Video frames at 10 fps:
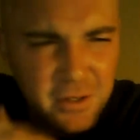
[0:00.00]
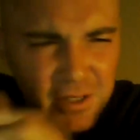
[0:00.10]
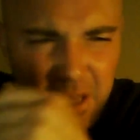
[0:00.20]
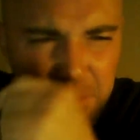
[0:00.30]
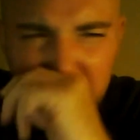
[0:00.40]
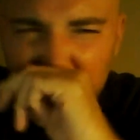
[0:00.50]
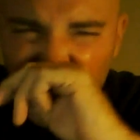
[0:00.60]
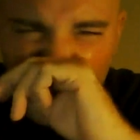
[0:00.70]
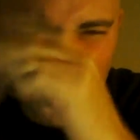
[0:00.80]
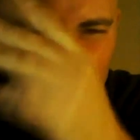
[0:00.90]

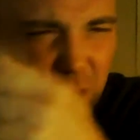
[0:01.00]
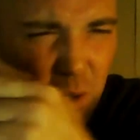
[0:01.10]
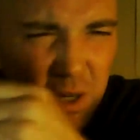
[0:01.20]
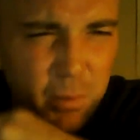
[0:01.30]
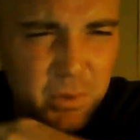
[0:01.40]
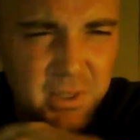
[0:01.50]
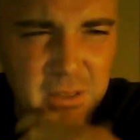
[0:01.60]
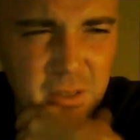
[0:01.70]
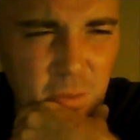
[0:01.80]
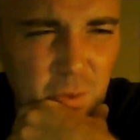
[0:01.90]
separately, or they go a couple days
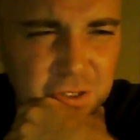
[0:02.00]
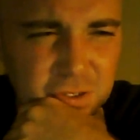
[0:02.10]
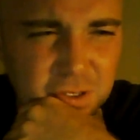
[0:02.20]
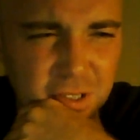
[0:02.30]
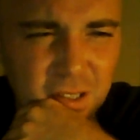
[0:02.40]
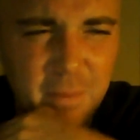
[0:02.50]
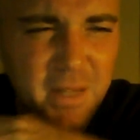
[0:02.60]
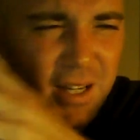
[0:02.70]
without washing their hair. I mean, I